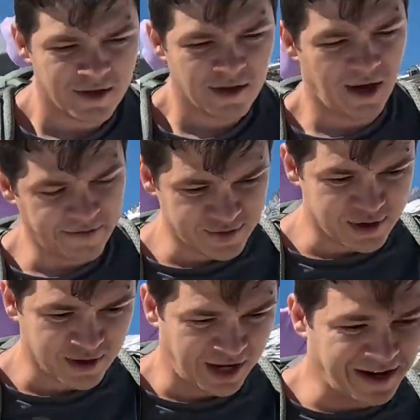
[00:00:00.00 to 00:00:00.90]
you have to
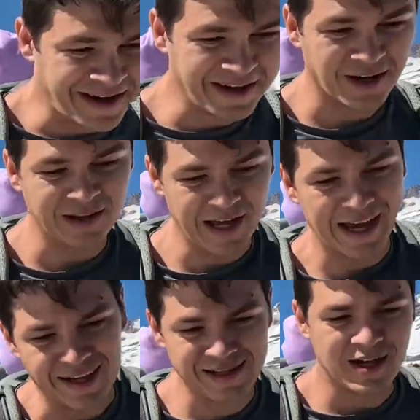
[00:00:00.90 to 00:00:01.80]
train your
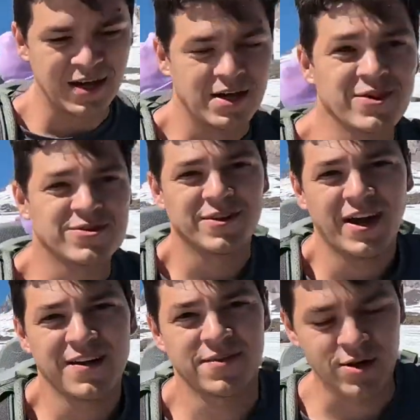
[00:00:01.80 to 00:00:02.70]
legs. So you
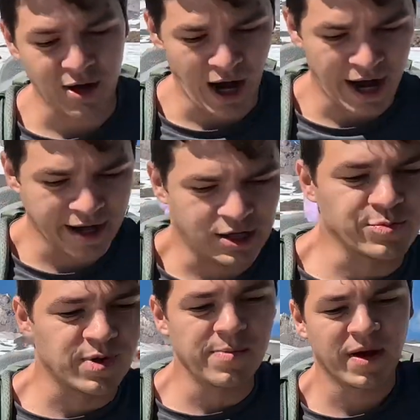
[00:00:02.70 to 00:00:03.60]
have to hike
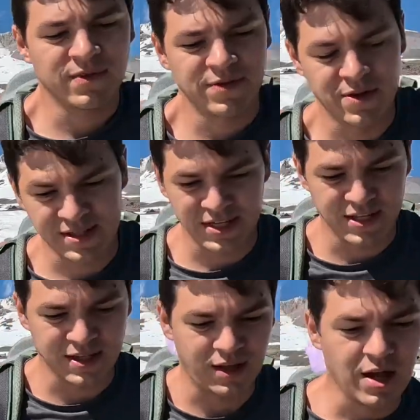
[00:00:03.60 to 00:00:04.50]
and prepare for the
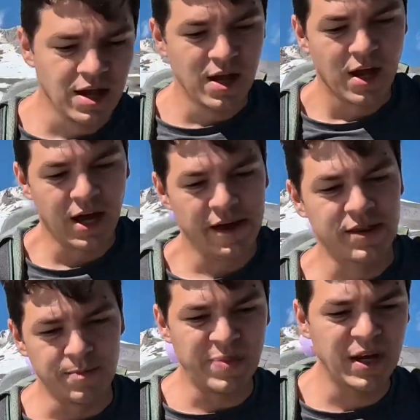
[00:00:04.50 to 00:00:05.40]
season. And
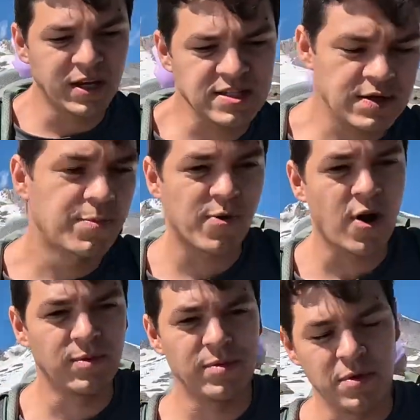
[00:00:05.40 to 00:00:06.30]
the biggest,
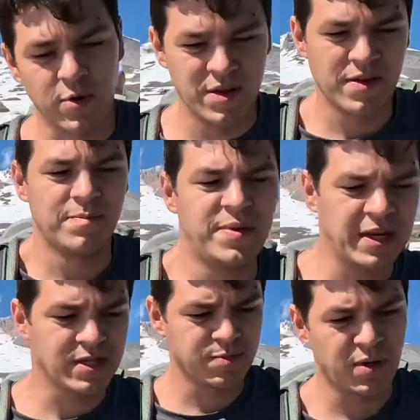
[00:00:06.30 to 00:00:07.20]
probably one of the
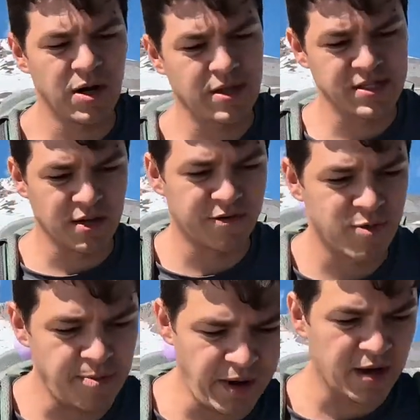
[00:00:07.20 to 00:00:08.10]
biggest parts of
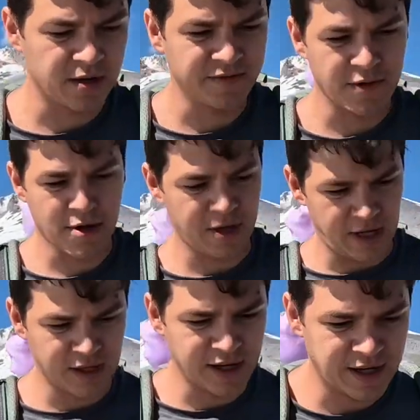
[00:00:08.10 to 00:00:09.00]
preparing for your
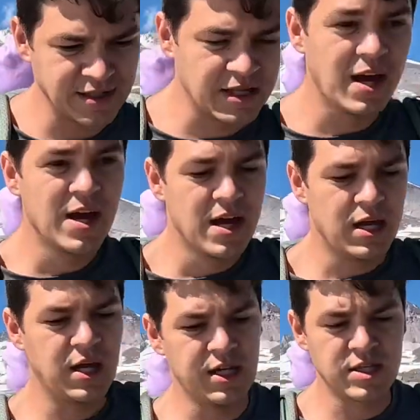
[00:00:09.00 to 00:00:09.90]
elk hunt
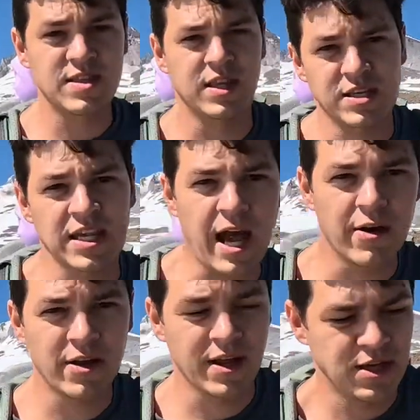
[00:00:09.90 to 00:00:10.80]
is the
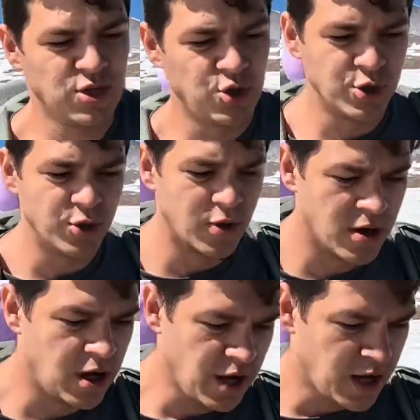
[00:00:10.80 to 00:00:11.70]
scouting that you do.
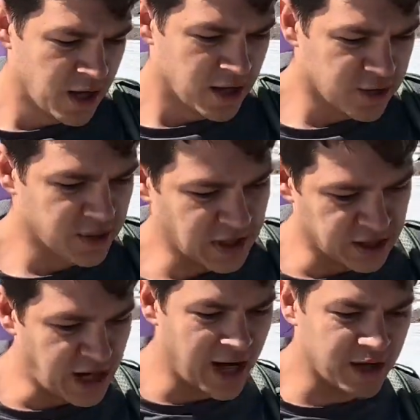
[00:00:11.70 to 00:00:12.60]
You
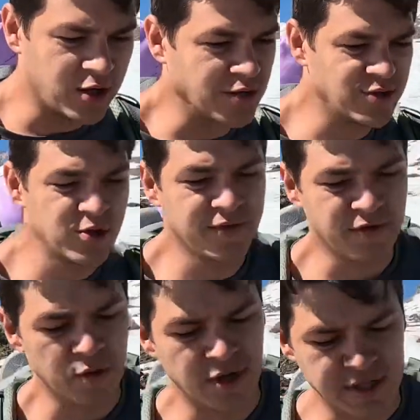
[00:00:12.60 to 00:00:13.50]
cannot go into the
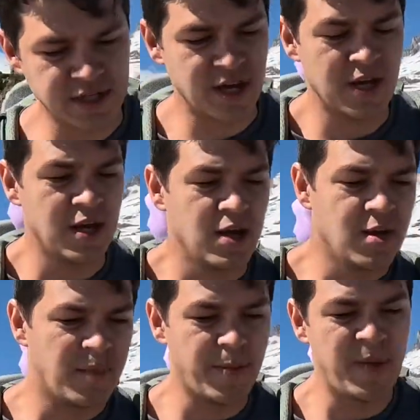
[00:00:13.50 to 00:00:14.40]
forest
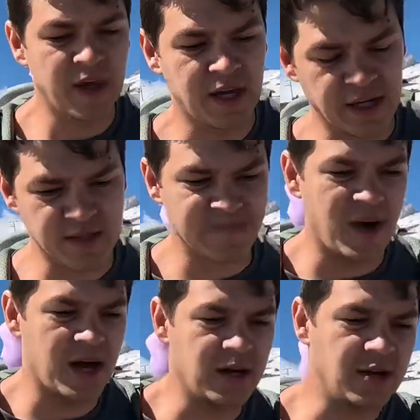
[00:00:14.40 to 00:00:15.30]
by picking a
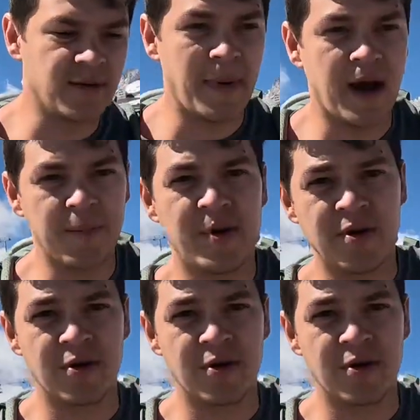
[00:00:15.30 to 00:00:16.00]
spot on the map,